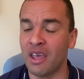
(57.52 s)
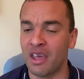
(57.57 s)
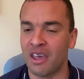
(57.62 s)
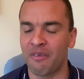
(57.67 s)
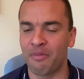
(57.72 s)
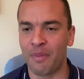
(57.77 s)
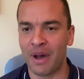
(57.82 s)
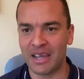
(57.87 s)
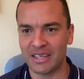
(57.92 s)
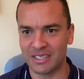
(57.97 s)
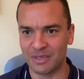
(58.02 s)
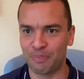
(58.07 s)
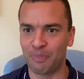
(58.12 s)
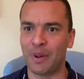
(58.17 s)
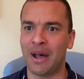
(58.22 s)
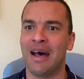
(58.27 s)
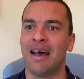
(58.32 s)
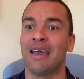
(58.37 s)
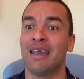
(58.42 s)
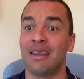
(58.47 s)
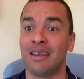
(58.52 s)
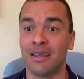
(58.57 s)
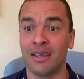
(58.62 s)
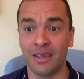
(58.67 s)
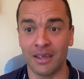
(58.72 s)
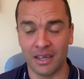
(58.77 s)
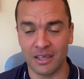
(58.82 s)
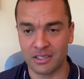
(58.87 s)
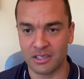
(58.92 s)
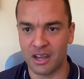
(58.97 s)
If my spine
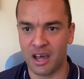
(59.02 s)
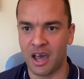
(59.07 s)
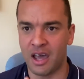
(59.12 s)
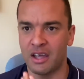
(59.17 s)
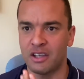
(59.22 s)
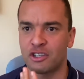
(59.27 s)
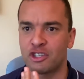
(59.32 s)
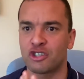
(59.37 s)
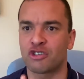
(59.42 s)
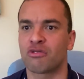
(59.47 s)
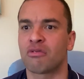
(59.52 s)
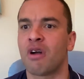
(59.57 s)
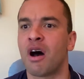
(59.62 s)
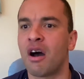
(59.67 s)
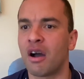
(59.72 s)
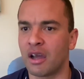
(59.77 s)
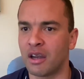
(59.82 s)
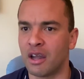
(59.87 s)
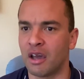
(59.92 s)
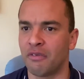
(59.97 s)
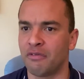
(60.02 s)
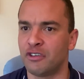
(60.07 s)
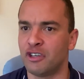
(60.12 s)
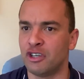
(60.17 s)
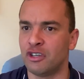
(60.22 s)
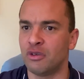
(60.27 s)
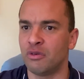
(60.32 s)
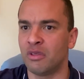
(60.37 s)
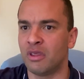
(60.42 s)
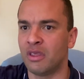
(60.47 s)
is not strong enough to
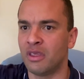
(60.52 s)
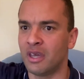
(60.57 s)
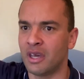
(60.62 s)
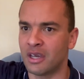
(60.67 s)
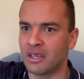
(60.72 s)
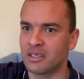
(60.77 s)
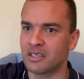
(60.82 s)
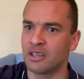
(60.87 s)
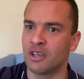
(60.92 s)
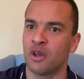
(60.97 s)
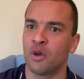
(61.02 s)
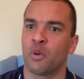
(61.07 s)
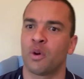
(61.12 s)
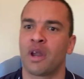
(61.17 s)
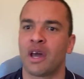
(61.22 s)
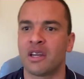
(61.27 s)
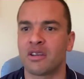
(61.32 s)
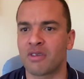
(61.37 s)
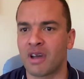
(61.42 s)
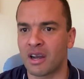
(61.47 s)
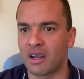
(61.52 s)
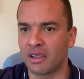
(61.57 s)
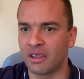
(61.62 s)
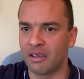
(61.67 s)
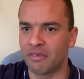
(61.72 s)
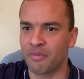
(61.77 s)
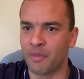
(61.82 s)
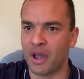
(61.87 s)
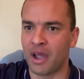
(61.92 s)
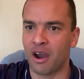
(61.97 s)
do this, when I try to
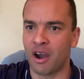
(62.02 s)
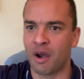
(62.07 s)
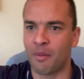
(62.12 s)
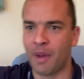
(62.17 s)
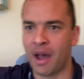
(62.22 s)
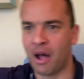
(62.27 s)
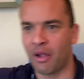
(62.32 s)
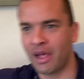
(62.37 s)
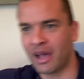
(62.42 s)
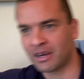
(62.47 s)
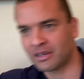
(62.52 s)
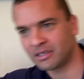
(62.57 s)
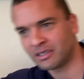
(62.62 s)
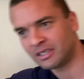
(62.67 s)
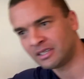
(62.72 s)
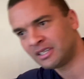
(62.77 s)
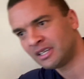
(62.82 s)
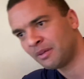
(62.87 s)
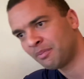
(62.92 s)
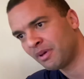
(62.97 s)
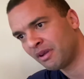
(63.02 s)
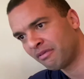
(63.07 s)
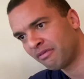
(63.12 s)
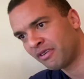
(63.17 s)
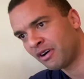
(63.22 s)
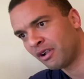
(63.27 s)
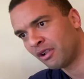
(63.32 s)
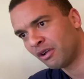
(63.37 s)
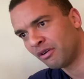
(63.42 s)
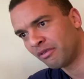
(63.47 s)
lift my arm, I'll actually tip and
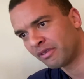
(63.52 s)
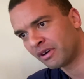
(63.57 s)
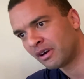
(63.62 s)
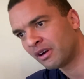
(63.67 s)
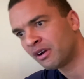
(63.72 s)
fall over,